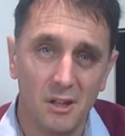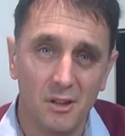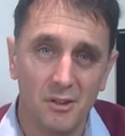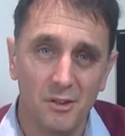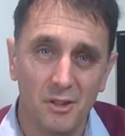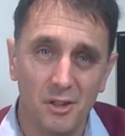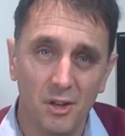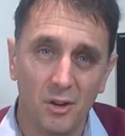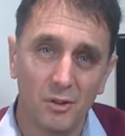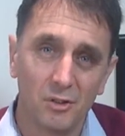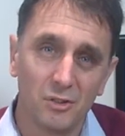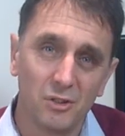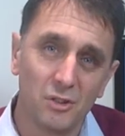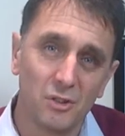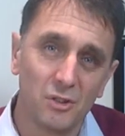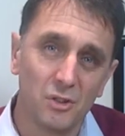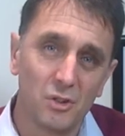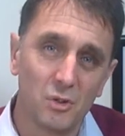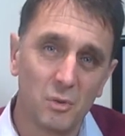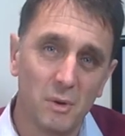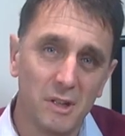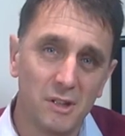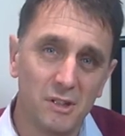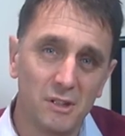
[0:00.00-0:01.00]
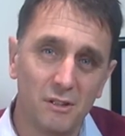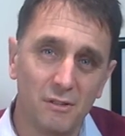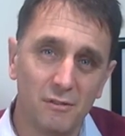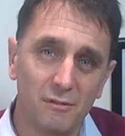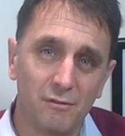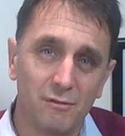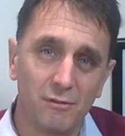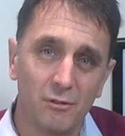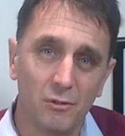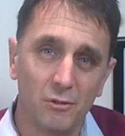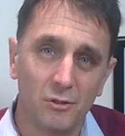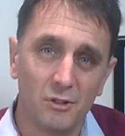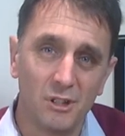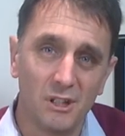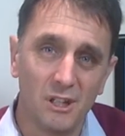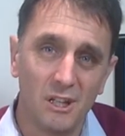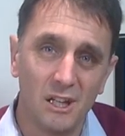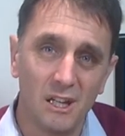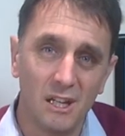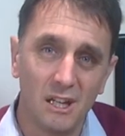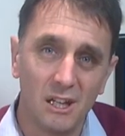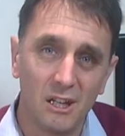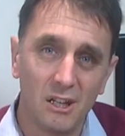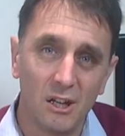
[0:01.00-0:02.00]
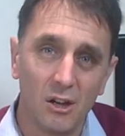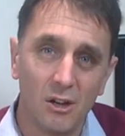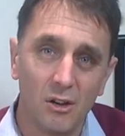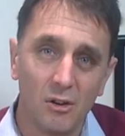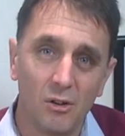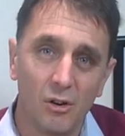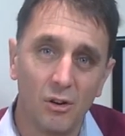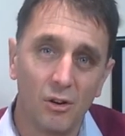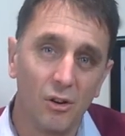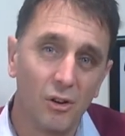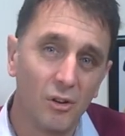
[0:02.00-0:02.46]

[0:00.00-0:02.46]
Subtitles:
The Octagon 20 and 40 Eco